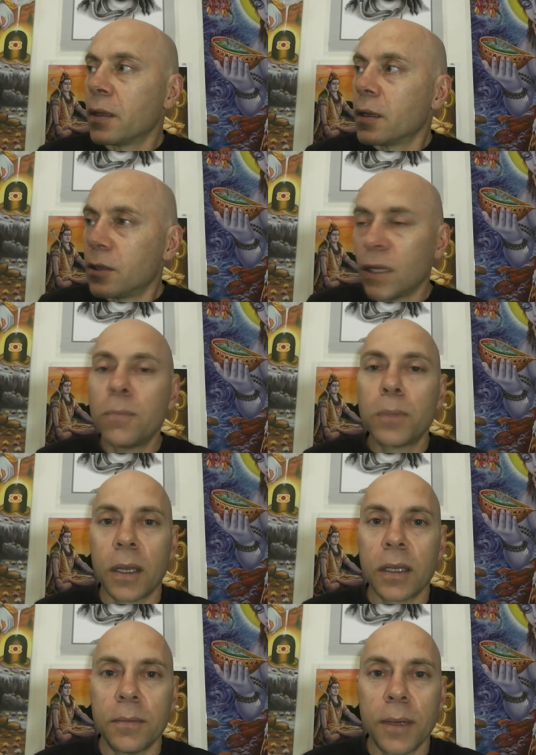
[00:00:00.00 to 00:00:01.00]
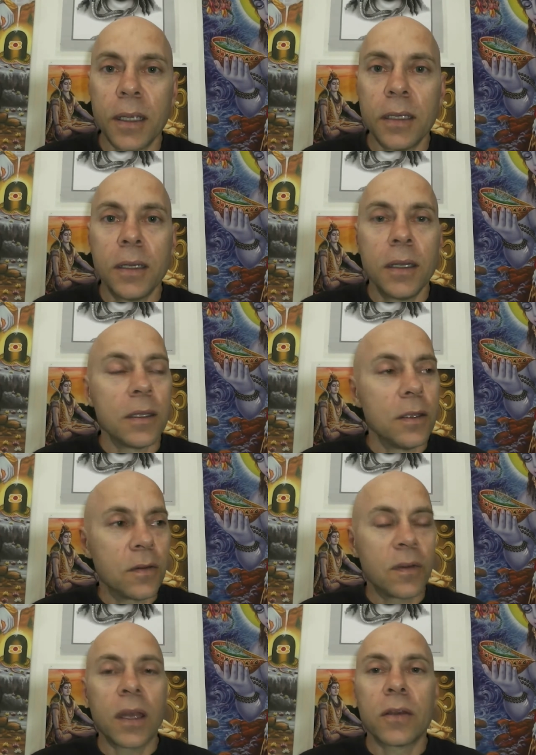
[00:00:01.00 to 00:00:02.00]
jet plane, mate. You
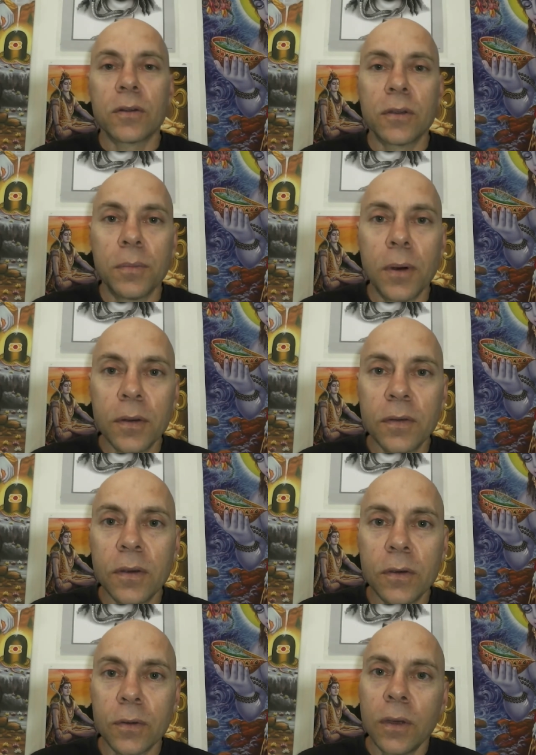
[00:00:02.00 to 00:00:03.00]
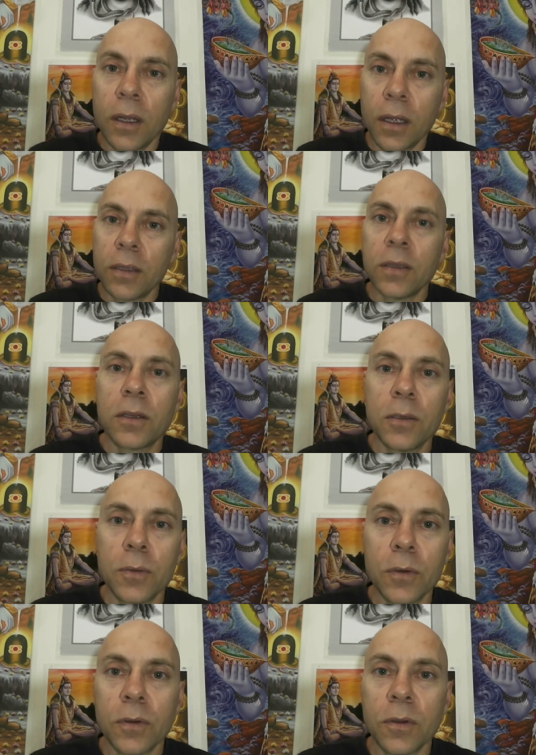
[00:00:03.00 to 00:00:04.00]
stay on the bicycle and you keep
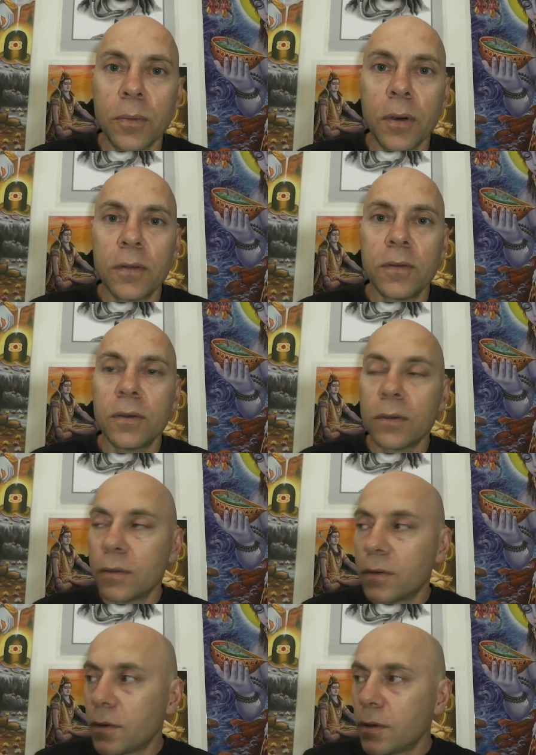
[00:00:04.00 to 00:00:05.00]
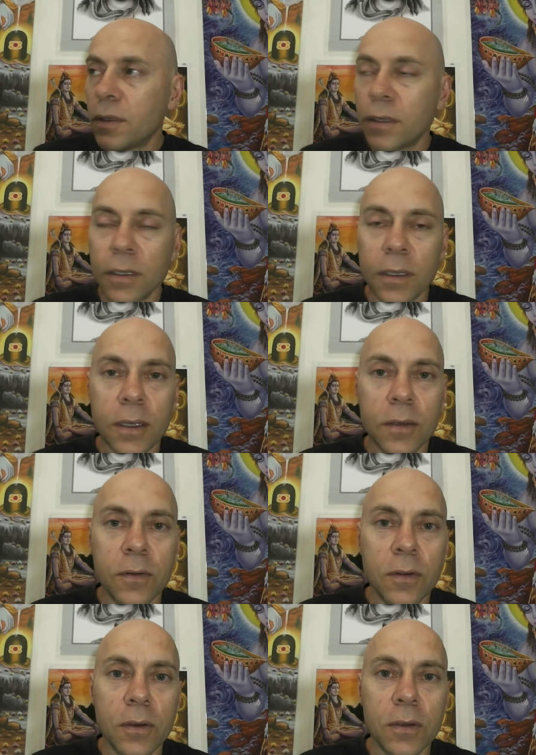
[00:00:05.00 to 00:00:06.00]
doing the bicycle until you can get a
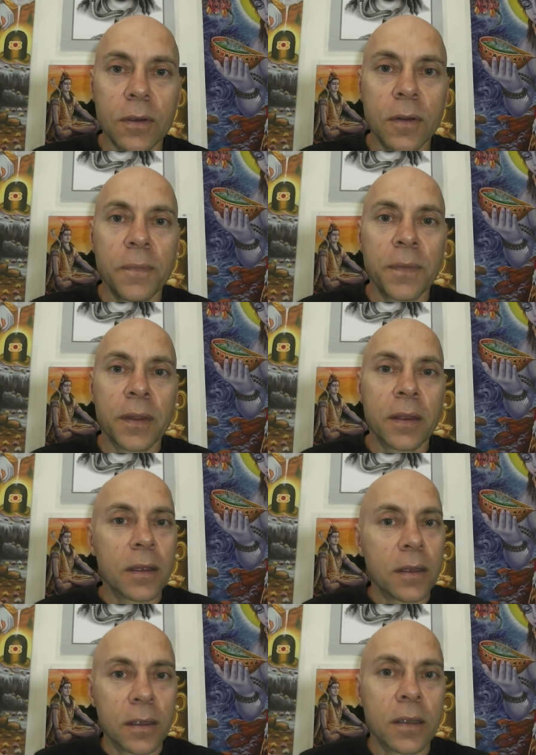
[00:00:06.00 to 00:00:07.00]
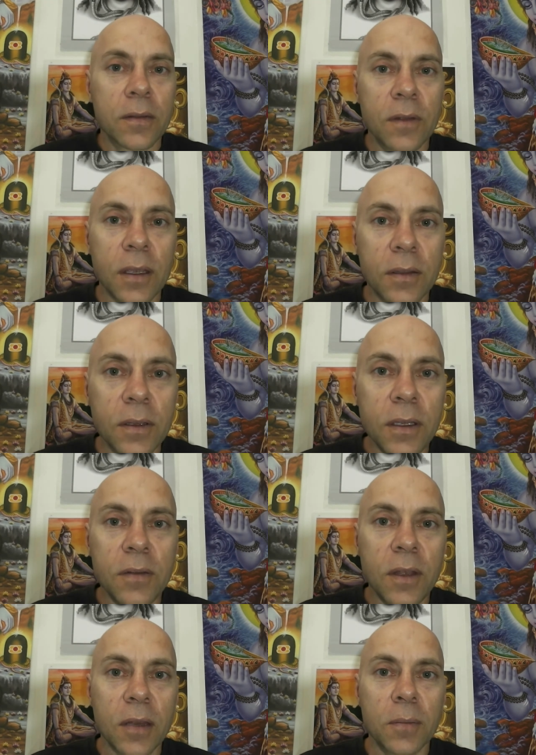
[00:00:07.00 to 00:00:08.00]
certain technique
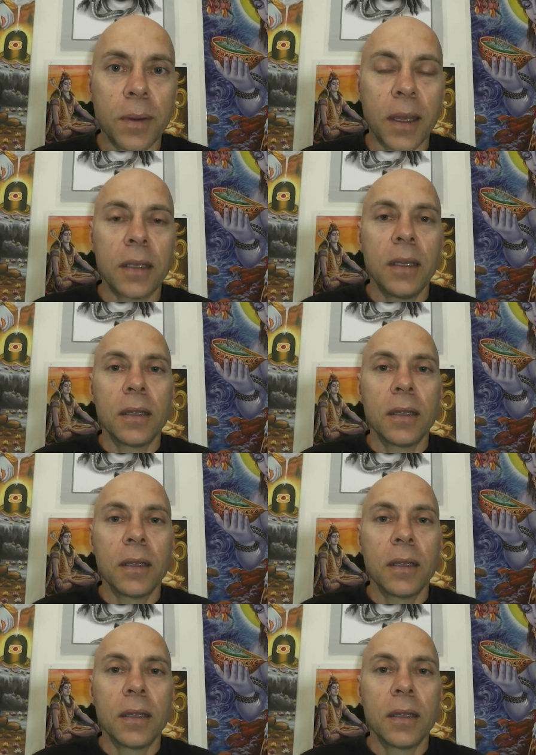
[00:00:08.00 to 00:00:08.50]
down pat.